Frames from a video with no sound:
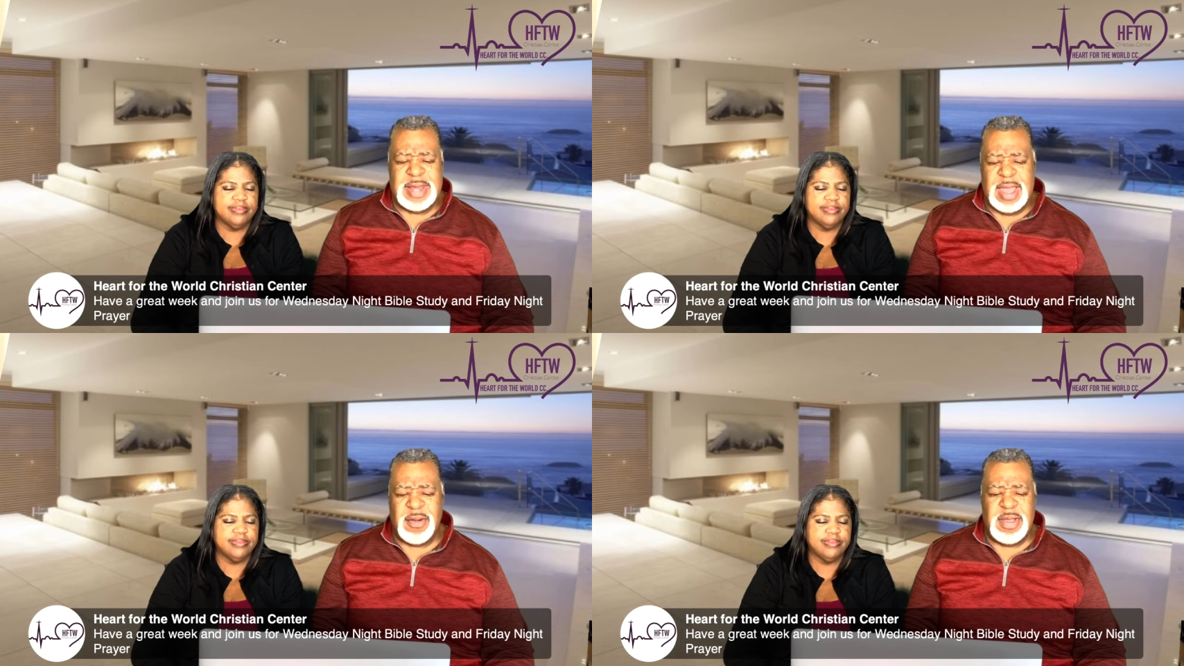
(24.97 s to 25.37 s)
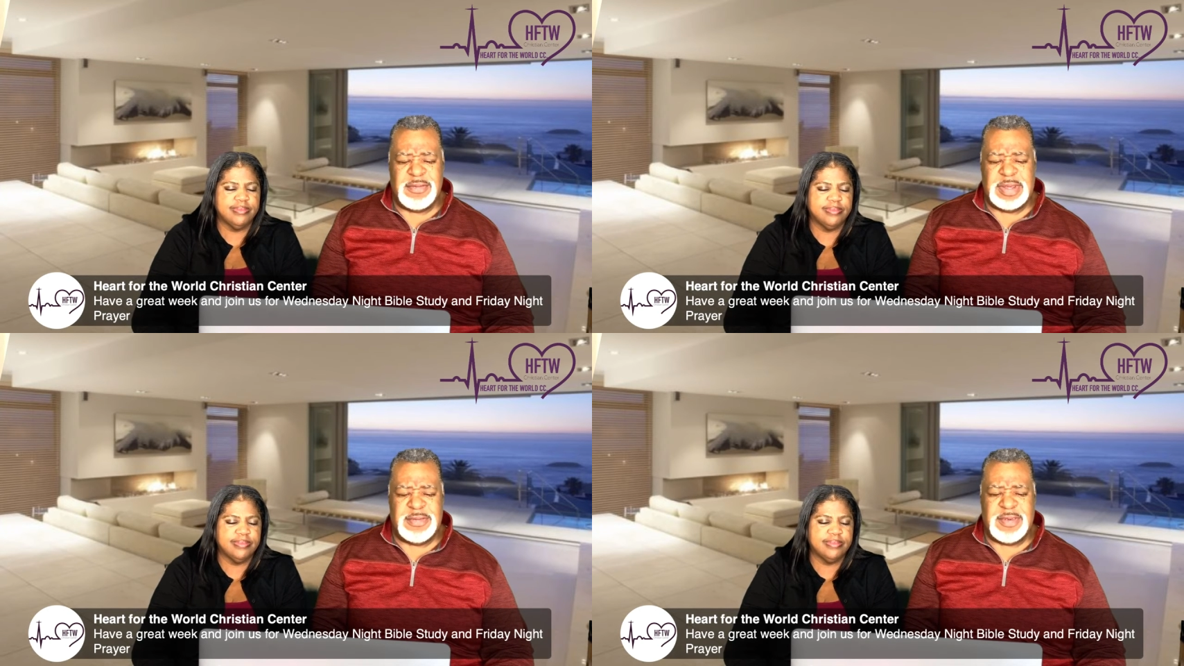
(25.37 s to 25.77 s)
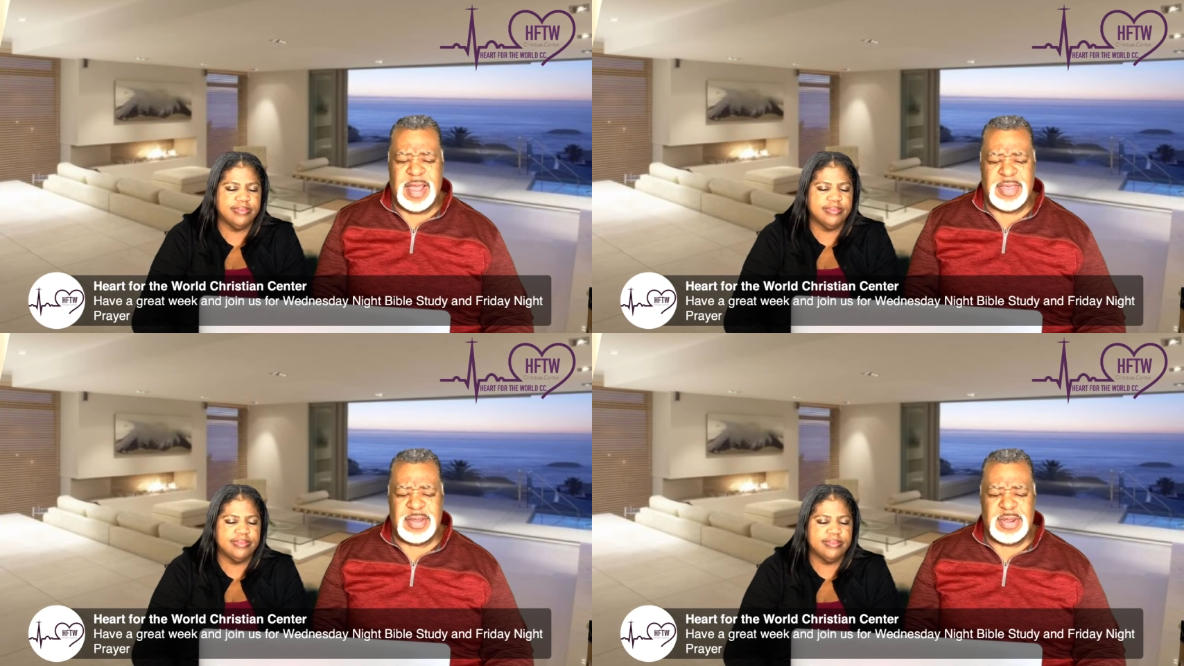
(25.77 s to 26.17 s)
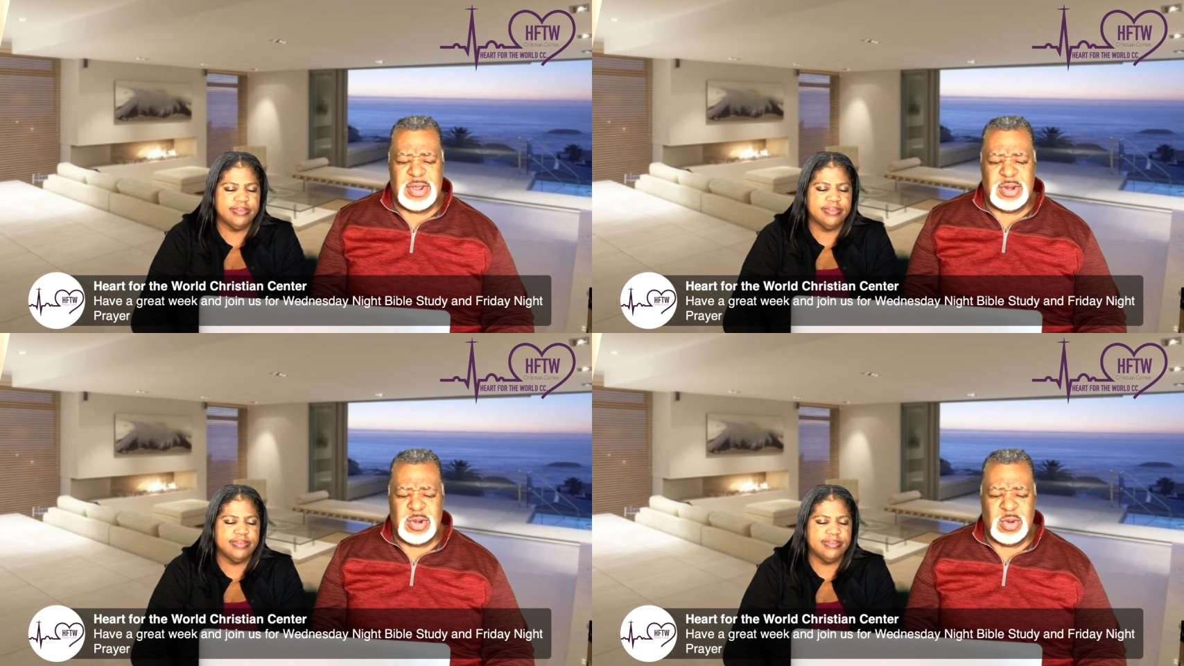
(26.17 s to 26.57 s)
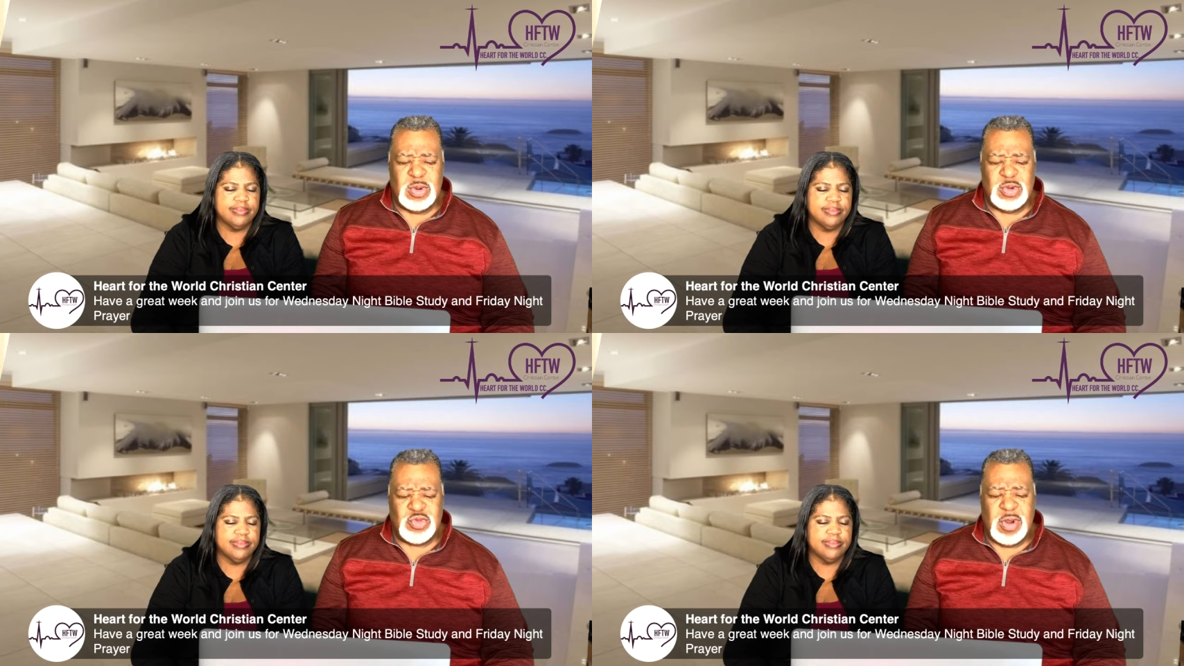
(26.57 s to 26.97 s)
Speaker 1: Now, Heavenly Father,
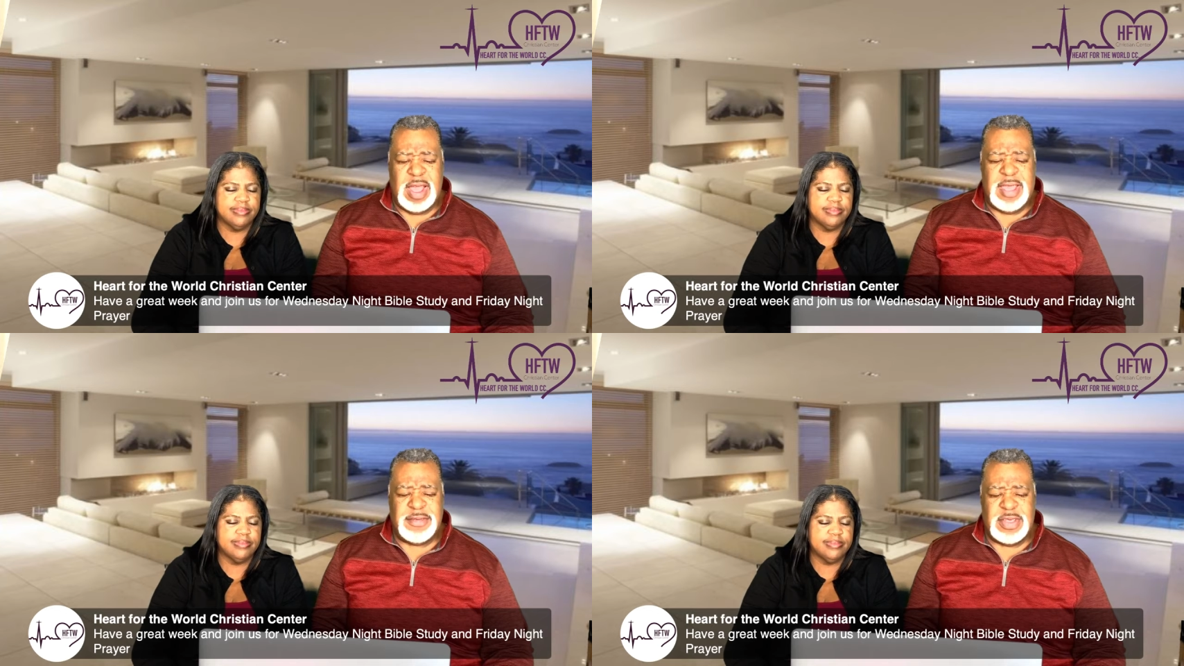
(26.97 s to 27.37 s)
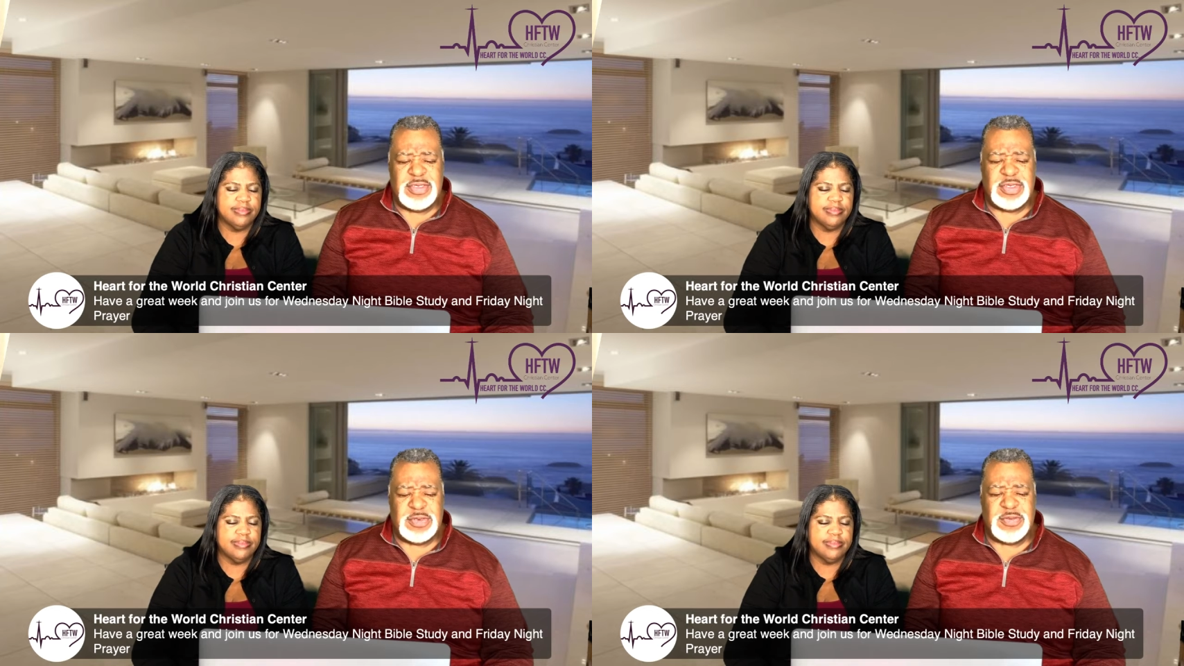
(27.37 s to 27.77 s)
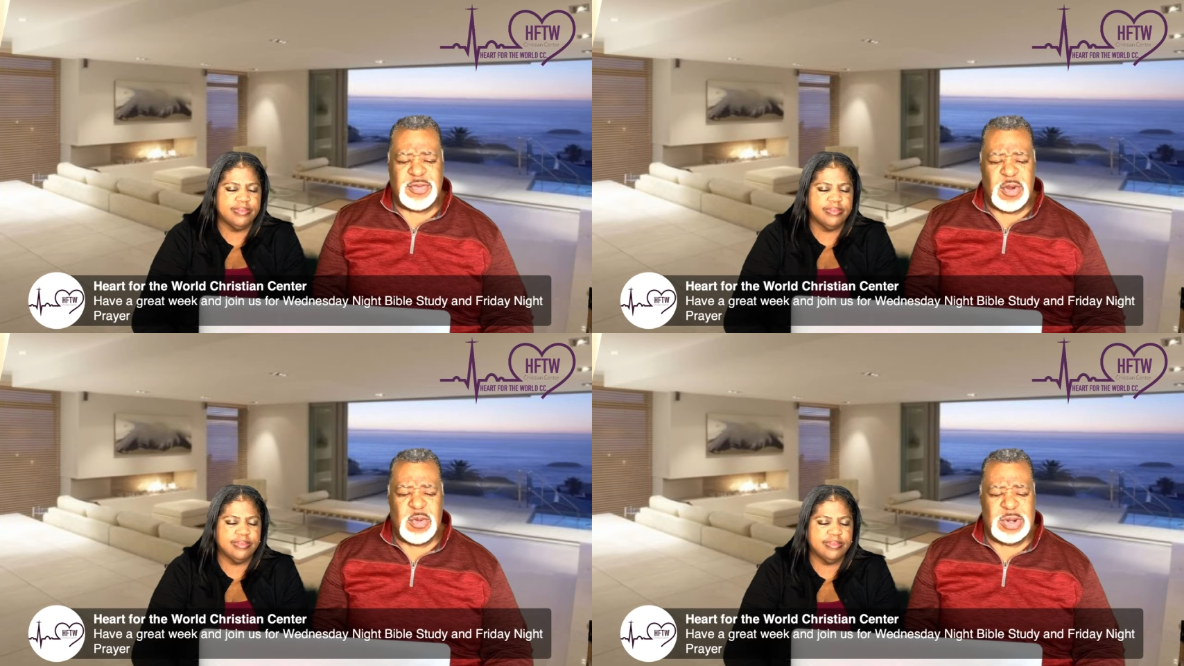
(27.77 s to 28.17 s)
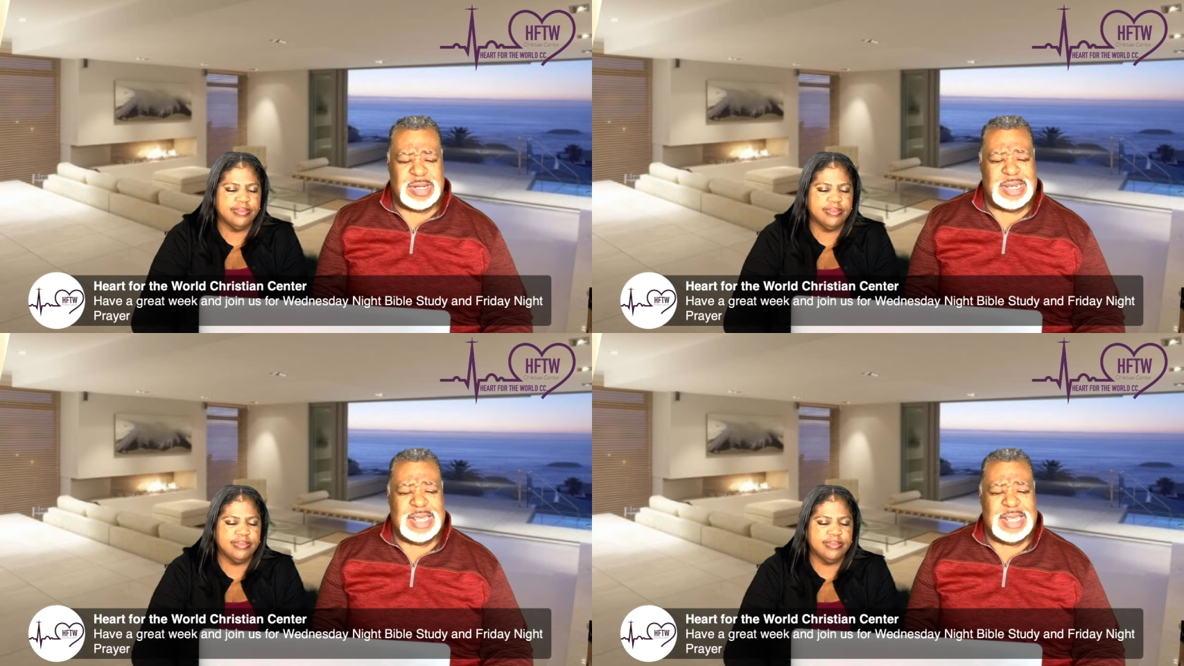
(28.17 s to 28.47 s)
Lord, drive us forward.